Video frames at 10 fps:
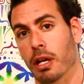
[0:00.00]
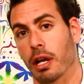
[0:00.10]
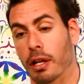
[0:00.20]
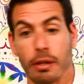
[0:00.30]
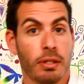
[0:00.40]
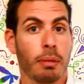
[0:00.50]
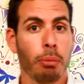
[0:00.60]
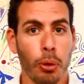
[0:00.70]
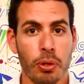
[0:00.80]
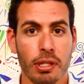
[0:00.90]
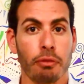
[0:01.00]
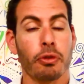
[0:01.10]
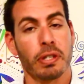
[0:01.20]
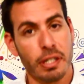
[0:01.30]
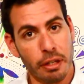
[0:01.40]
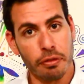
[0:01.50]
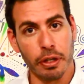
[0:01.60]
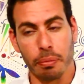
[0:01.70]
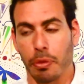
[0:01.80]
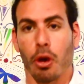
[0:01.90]
There's the bonus of receiving
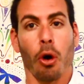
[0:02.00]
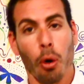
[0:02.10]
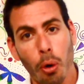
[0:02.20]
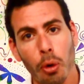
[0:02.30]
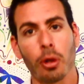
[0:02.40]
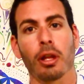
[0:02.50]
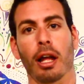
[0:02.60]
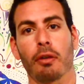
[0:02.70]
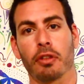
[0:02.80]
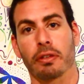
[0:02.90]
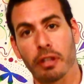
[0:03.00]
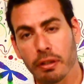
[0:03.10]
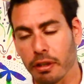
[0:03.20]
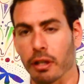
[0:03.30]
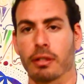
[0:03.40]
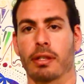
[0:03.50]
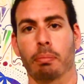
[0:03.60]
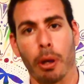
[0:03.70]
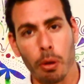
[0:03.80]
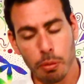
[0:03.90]
all of the details, the
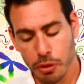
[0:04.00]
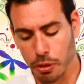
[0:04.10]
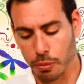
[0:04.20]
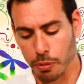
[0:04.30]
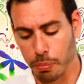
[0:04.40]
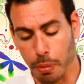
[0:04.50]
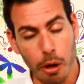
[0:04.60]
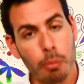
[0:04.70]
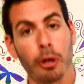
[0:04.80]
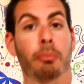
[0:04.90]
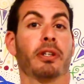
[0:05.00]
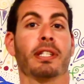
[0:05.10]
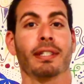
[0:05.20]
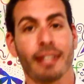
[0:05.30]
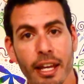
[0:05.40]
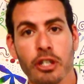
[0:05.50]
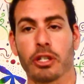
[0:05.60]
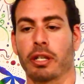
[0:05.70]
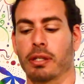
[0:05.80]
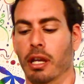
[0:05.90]
PowerPoint
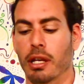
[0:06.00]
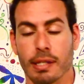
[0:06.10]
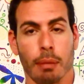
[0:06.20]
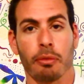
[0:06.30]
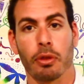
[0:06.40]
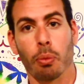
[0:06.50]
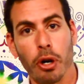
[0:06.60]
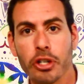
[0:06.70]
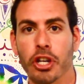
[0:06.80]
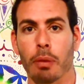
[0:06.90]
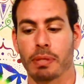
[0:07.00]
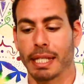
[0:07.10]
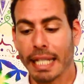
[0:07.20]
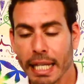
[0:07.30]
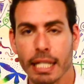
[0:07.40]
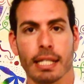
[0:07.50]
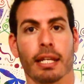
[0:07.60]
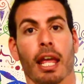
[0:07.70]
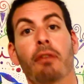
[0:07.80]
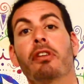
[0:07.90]
presentations, some of the workshops, links, and
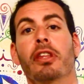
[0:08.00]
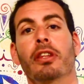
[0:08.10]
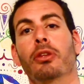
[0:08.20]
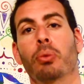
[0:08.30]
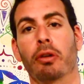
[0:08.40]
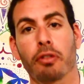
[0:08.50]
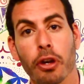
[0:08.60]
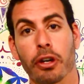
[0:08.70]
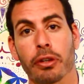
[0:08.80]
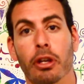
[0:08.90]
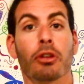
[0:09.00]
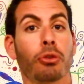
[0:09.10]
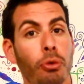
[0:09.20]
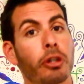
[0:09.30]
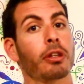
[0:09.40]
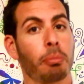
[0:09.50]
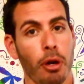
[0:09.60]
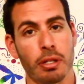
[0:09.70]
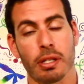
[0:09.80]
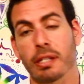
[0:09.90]
everything that we have learned during the
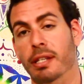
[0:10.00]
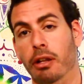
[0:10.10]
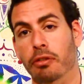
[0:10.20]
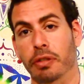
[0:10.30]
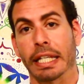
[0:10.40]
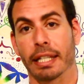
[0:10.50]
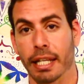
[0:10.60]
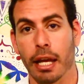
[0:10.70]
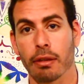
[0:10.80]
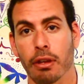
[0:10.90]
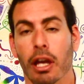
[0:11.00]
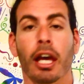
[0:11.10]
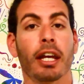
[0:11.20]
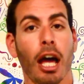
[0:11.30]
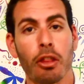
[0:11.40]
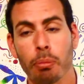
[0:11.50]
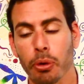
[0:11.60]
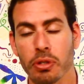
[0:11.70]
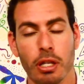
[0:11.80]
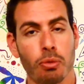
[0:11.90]
process itself in the end. And other
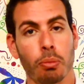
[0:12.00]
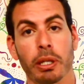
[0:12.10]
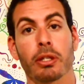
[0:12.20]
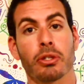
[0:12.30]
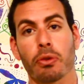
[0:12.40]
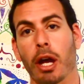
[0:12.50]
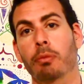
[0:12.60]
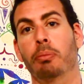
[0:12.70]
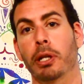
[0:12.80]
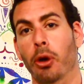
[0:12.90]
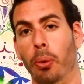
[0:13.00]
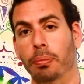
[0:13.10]
bonuses will be described below.